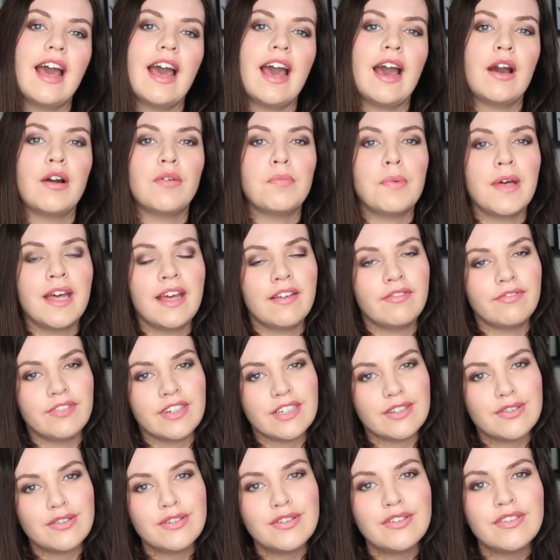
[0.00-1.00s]
Albert and
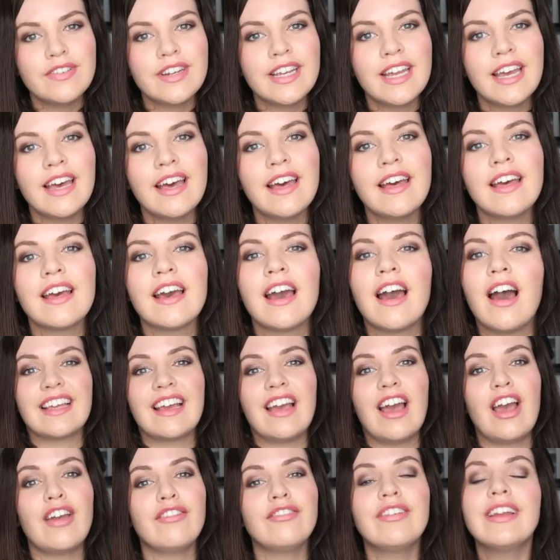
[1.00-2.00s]
Victoria.
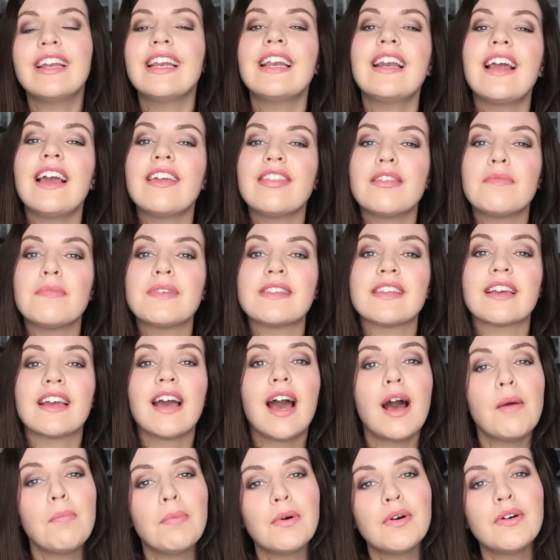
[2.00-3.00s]
I really like them as a
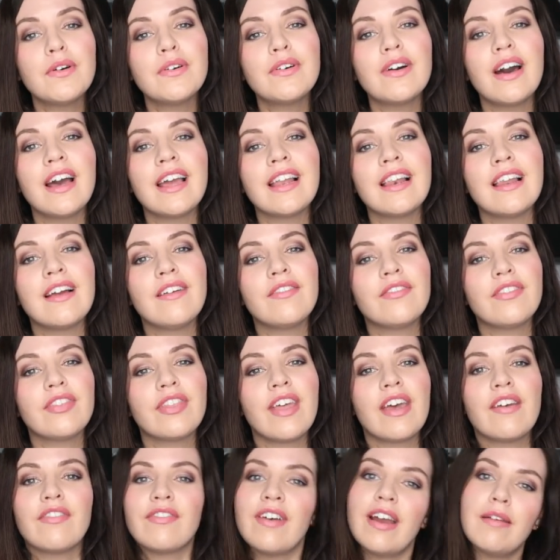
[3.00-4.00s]
couple. I love
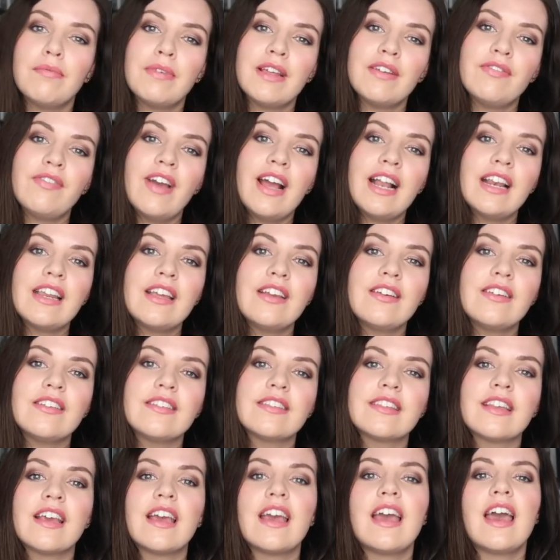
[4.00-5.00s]
their family
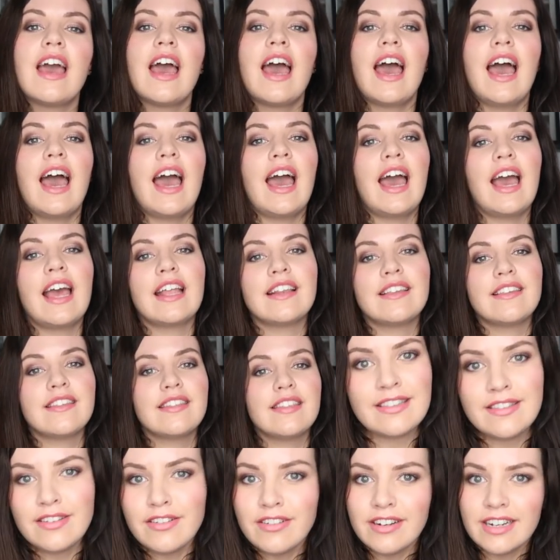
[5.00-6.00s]
values, and
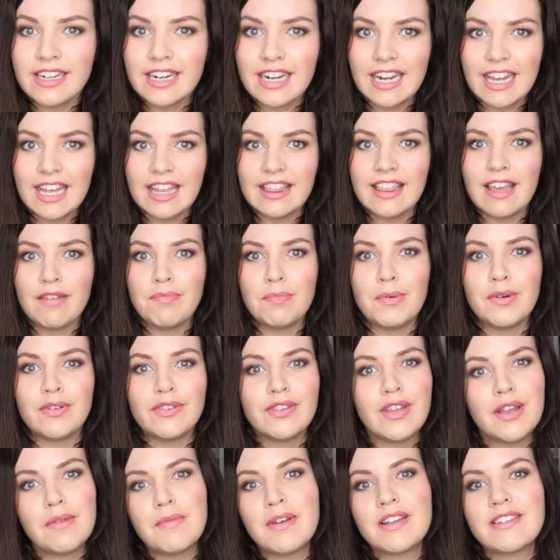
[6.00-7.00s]
historically they brought
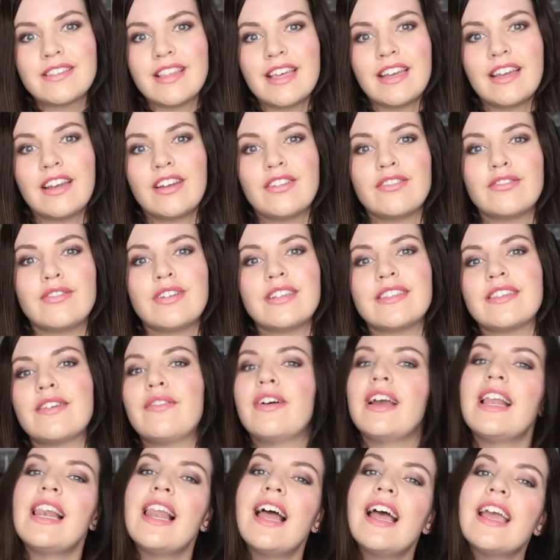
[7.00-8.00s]
so much to their country, so
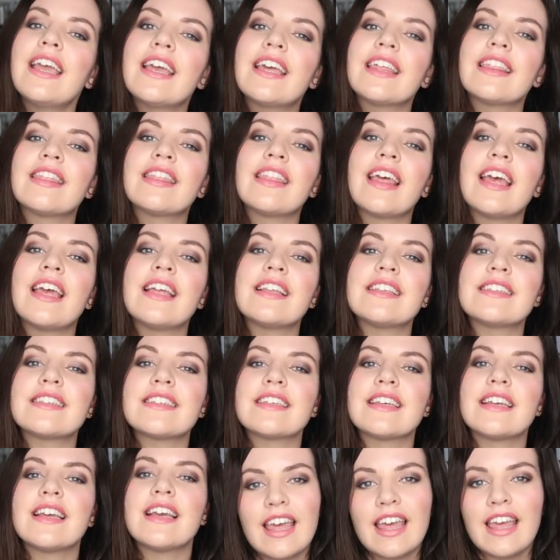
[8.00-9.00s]
I like that
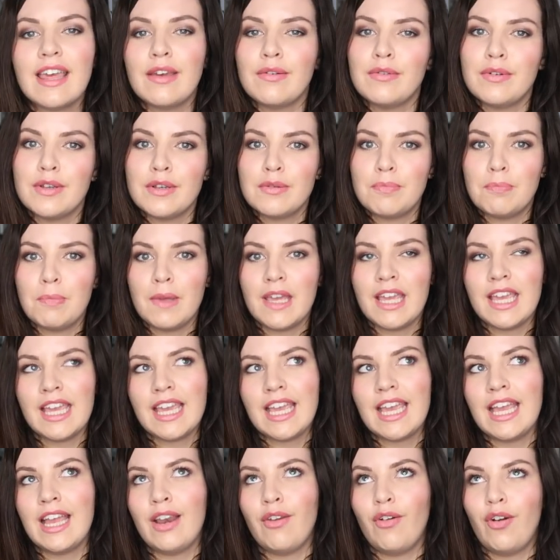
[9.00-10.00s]
it would
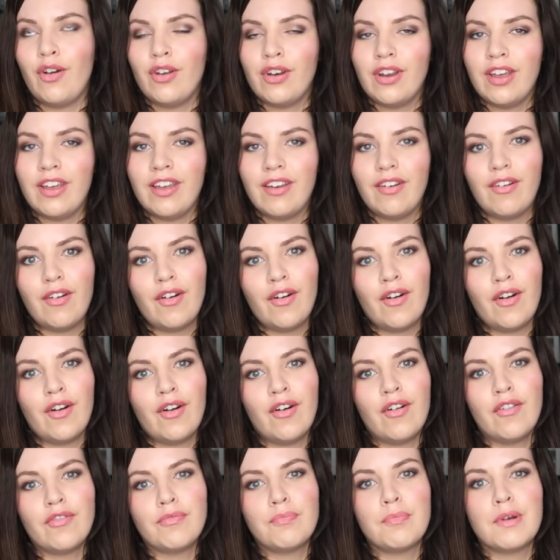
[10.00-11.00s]
be in honour
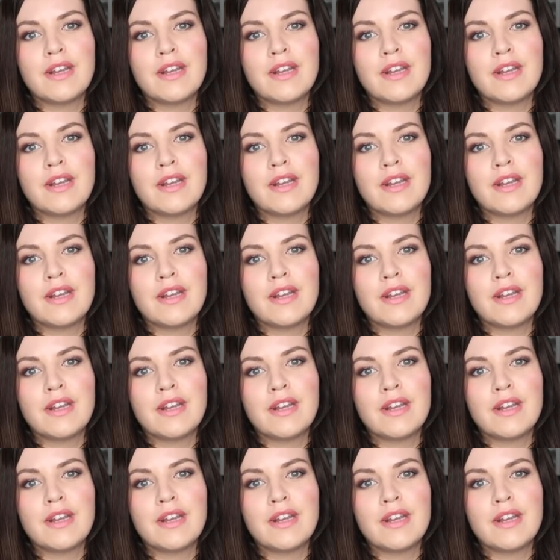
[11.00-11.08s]
of